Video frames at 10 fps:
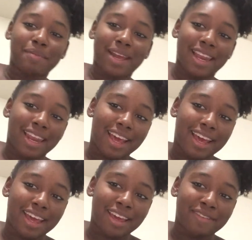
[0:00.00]
in my
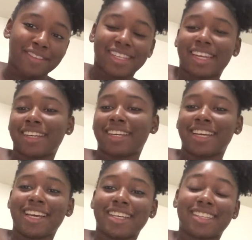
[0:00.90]
life. It's like a
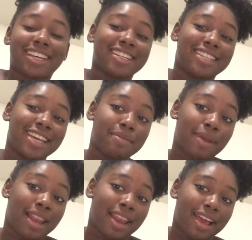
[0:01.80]
it's like a day in my
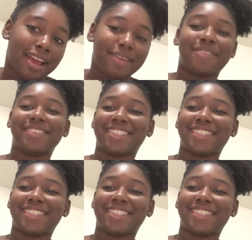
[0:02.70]
life.